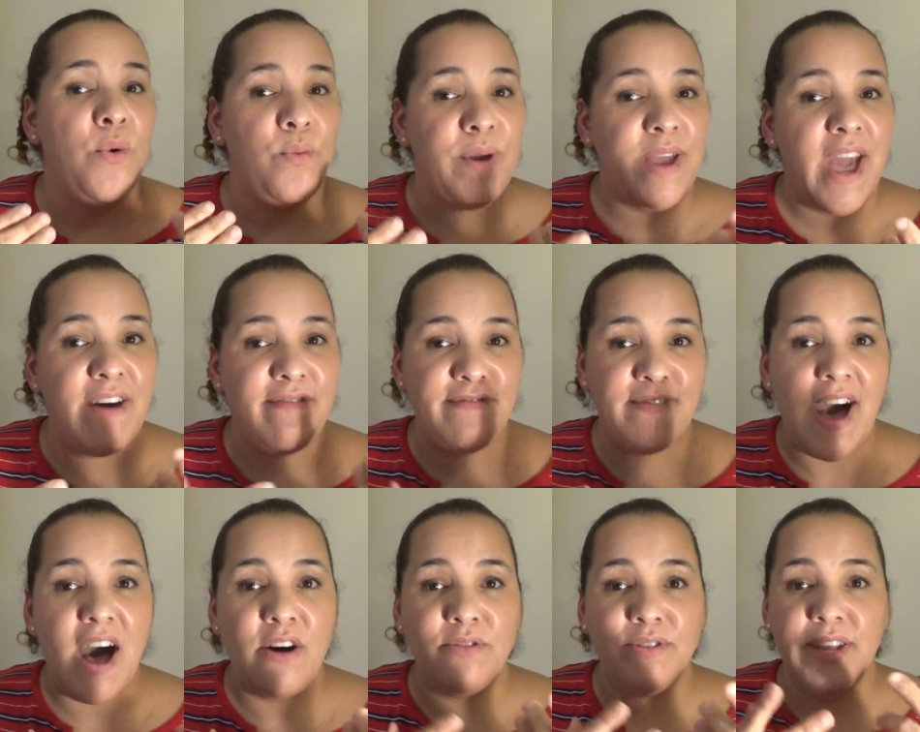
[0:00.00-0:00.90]
we have
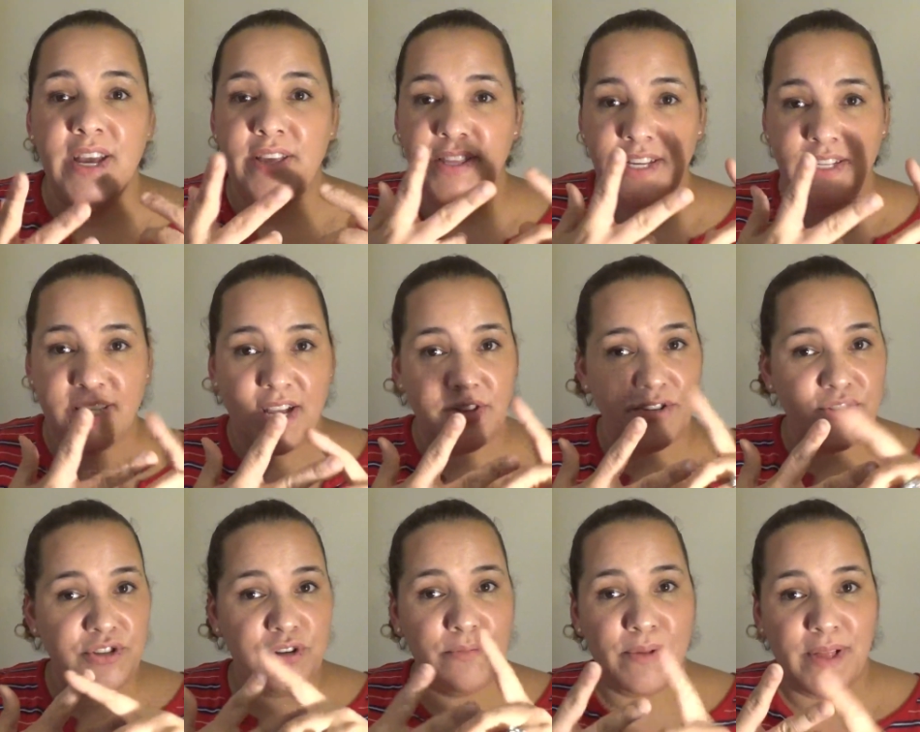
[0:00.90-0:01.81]
found these other
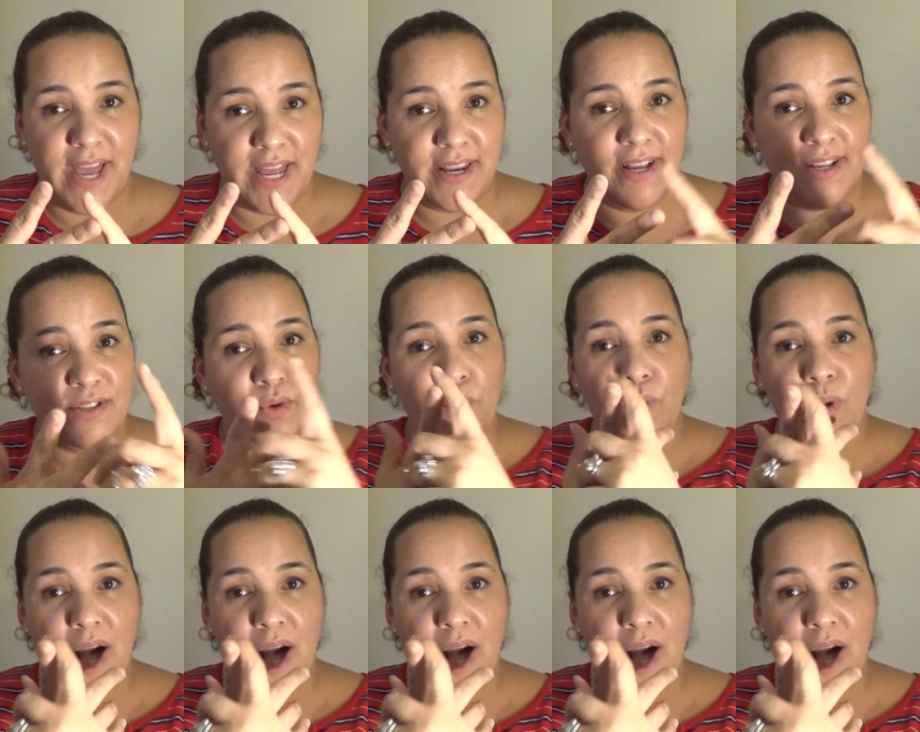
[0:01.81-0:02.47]
two planets,